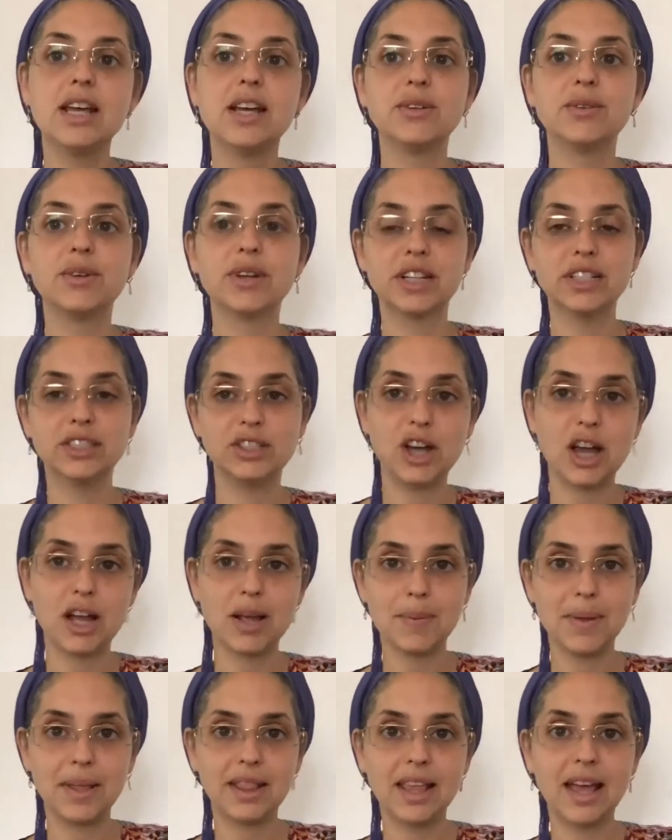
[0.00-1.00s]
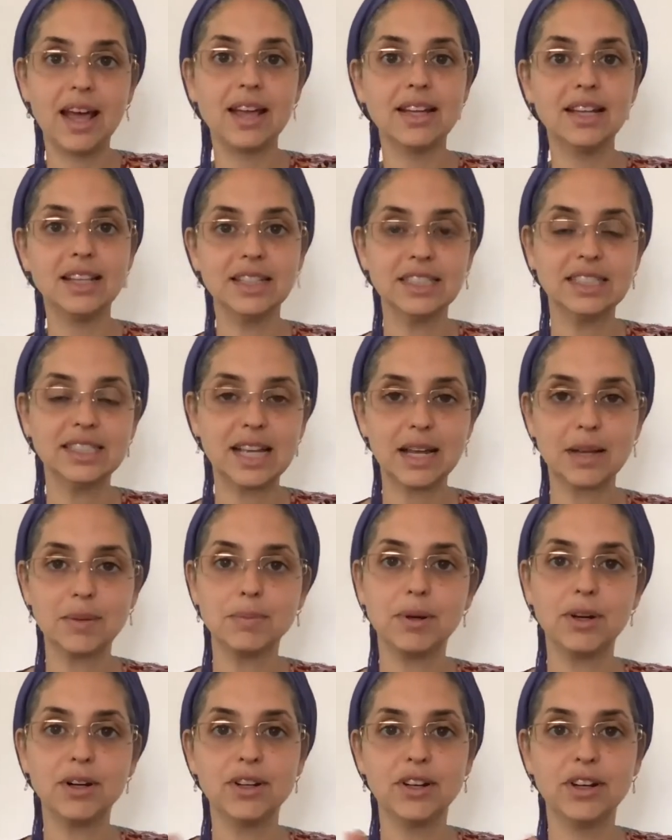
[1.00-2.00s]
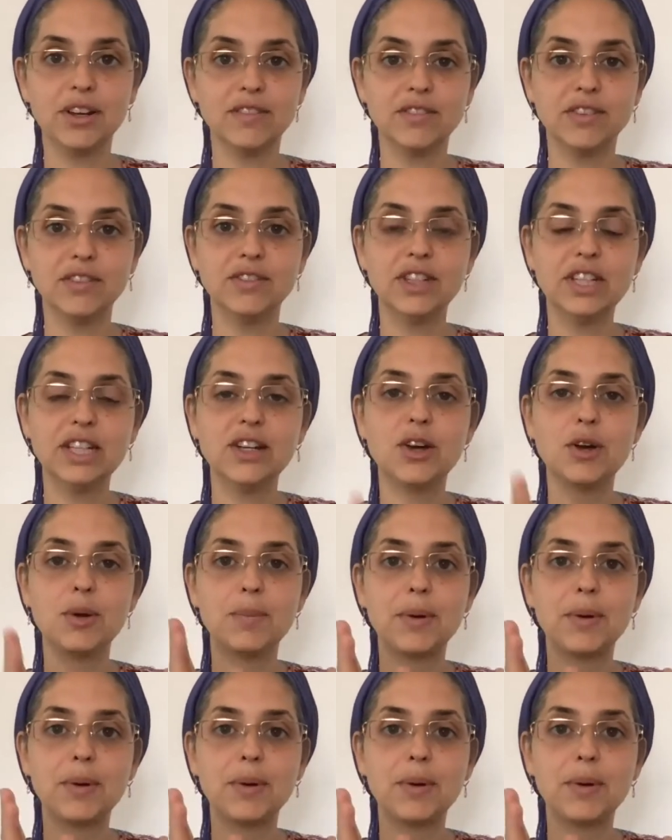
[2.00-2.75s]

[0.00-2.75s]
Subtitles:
We're going to talk about that in the second part of the video,